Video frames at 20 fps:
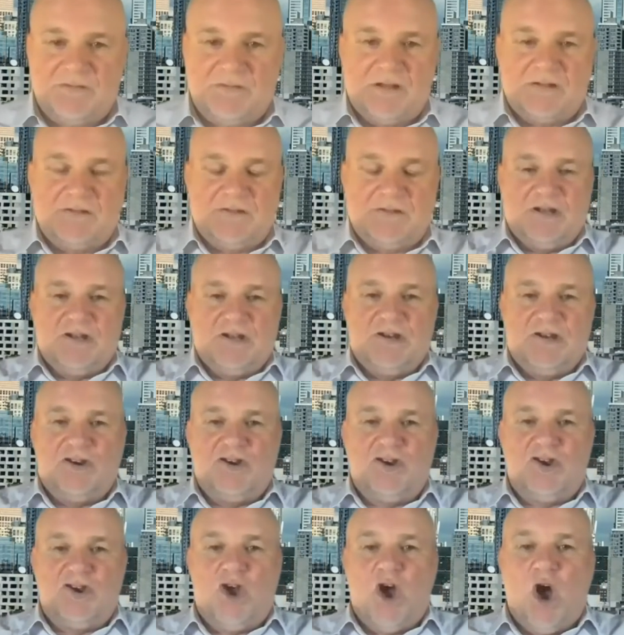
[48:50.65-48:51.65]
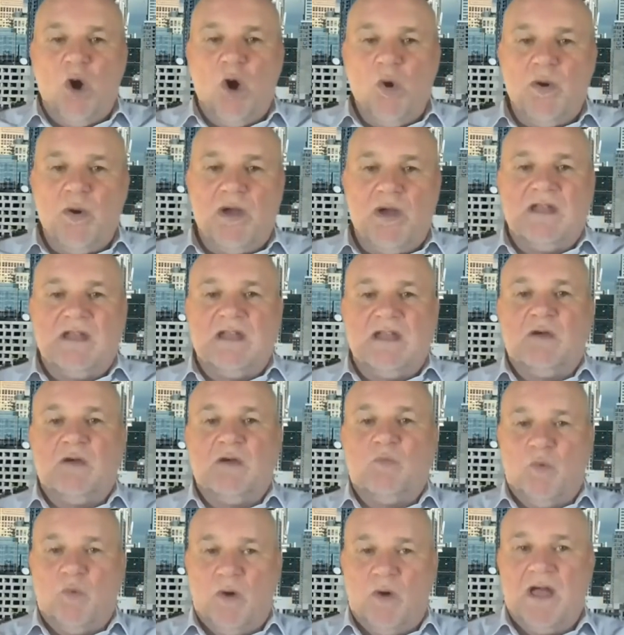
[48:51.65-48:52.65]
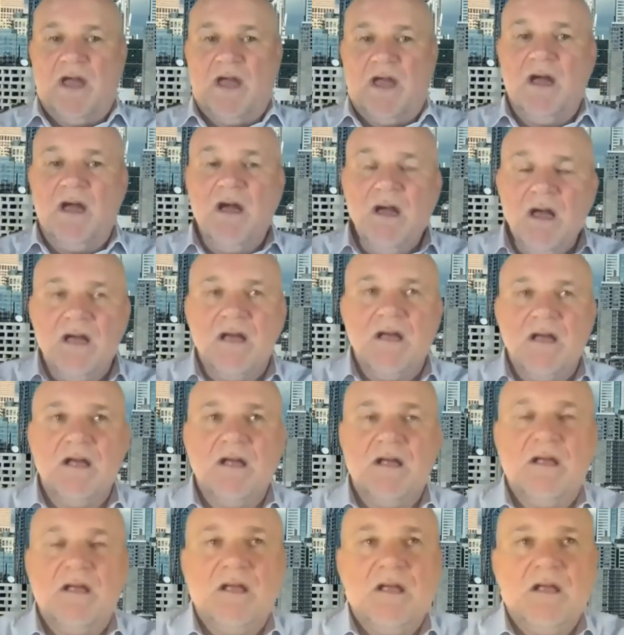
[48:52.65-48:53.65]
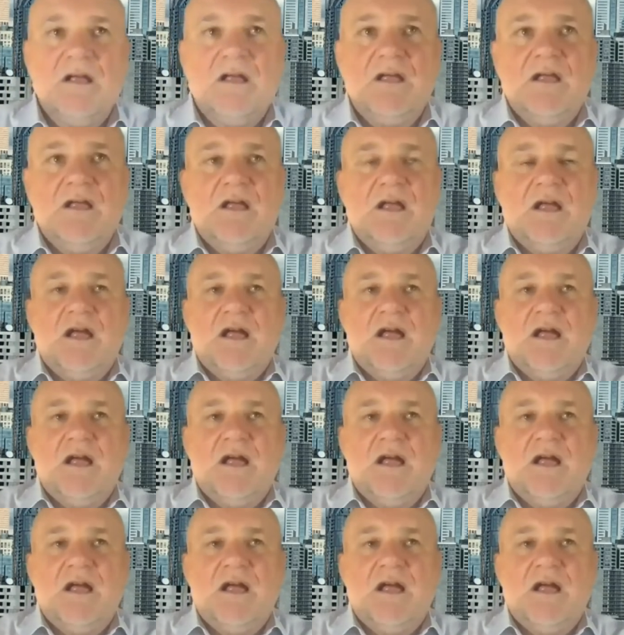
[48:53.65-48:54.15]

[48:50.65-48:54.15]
was producing isolated descriptions that didn't go anywhere,